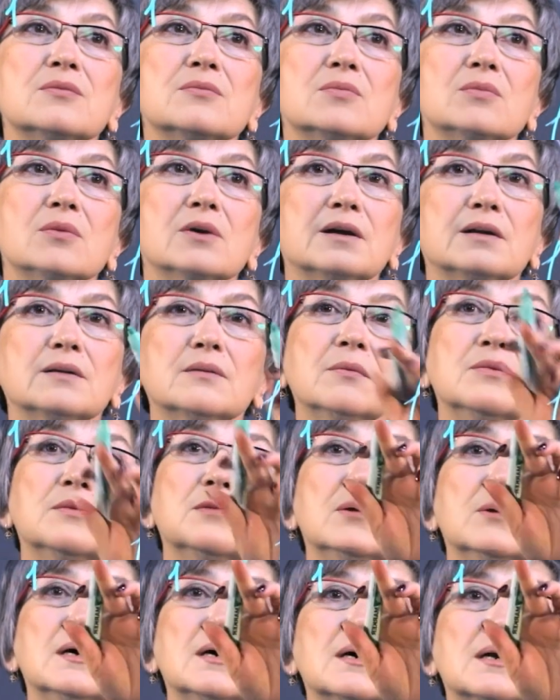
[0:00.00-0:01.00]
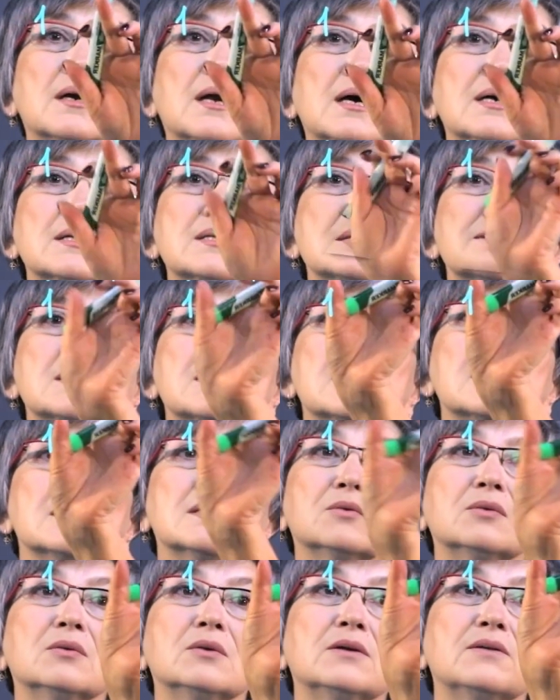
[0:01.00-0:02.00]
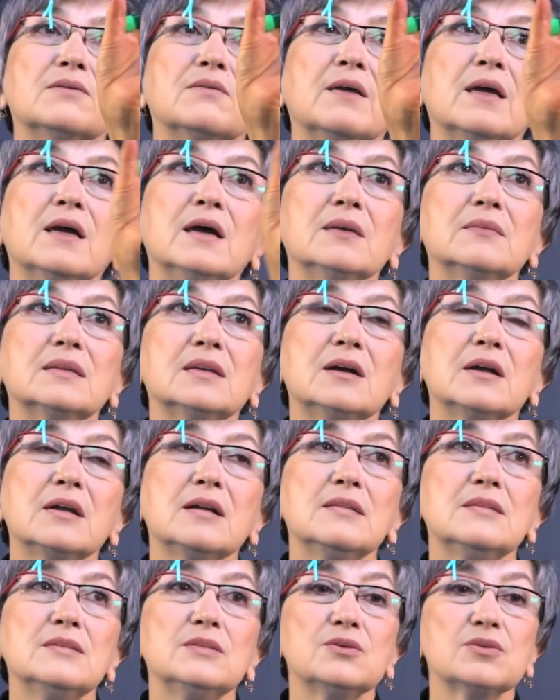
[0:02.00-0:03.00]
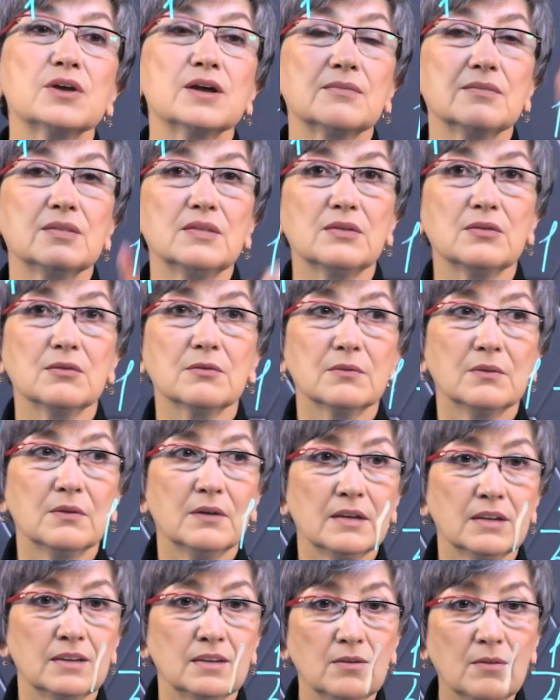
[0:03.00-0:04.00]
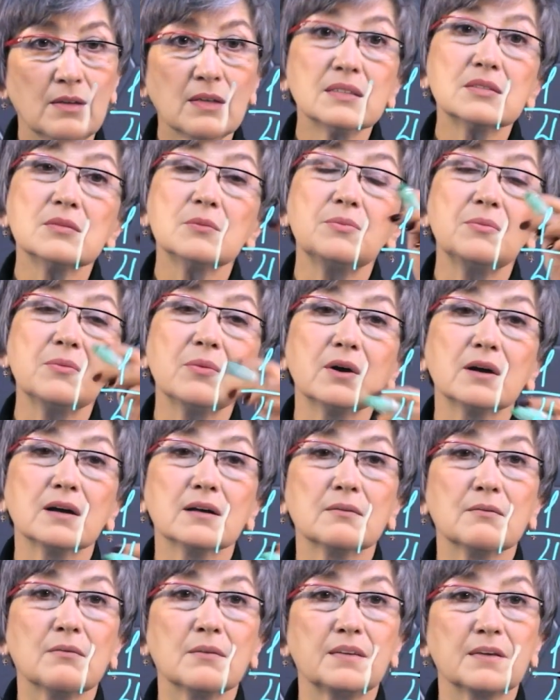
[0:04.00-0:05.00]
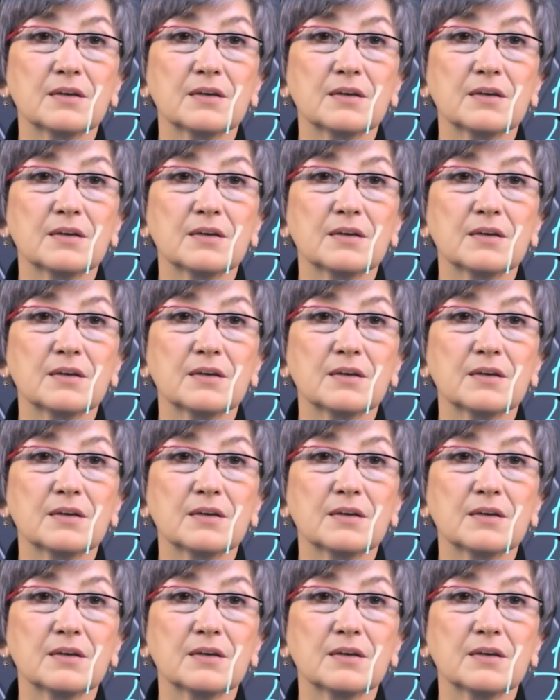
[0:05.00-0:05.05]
1, 2, 3, 4. Now let's look at the numerator. It's 1.